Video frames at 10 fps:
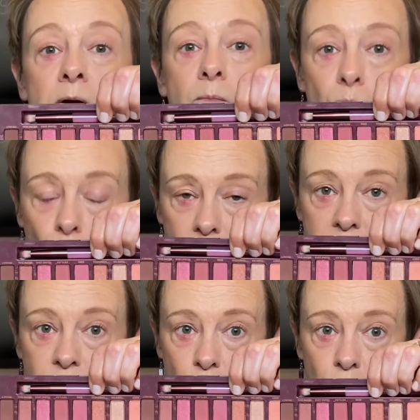more
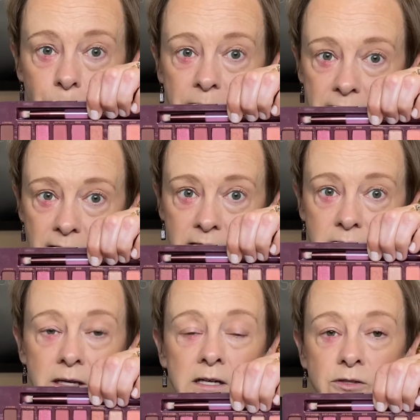of your
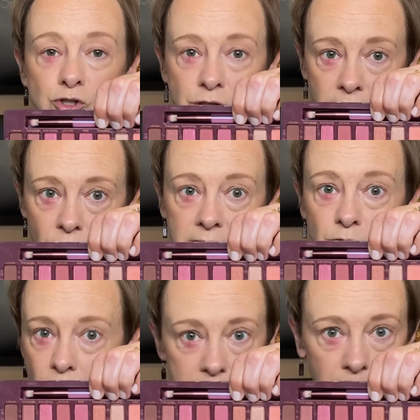pink, cherry,
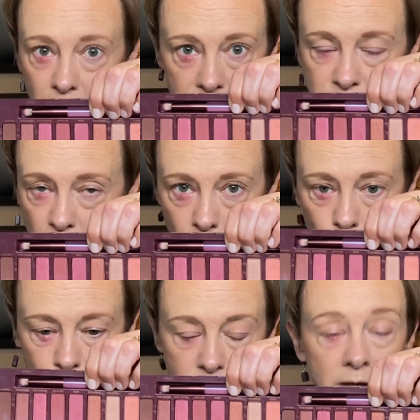cranberry
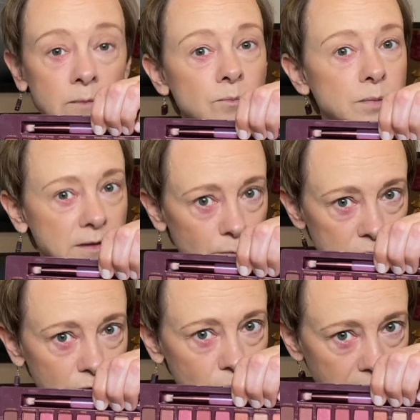tones. But then we
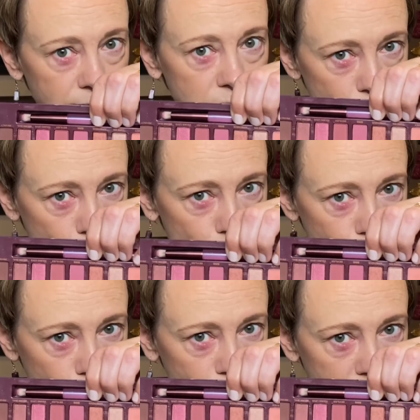also have some
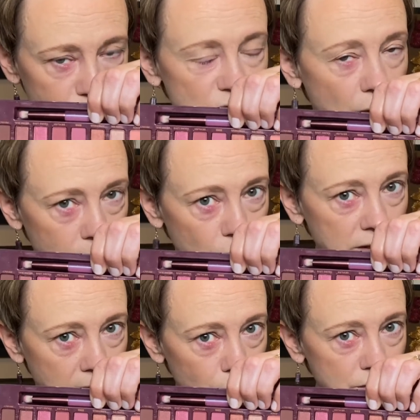neutrals. So I
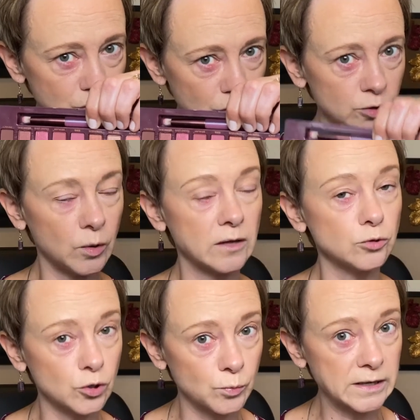want to show you a
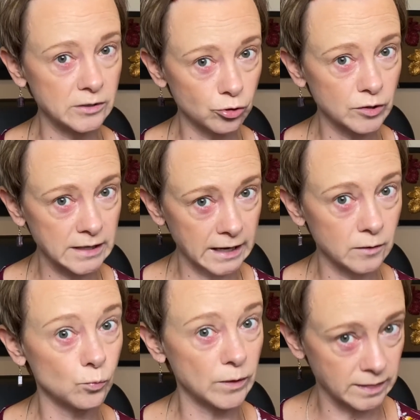look we can
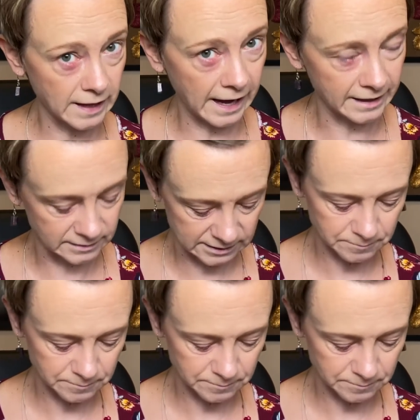create with that.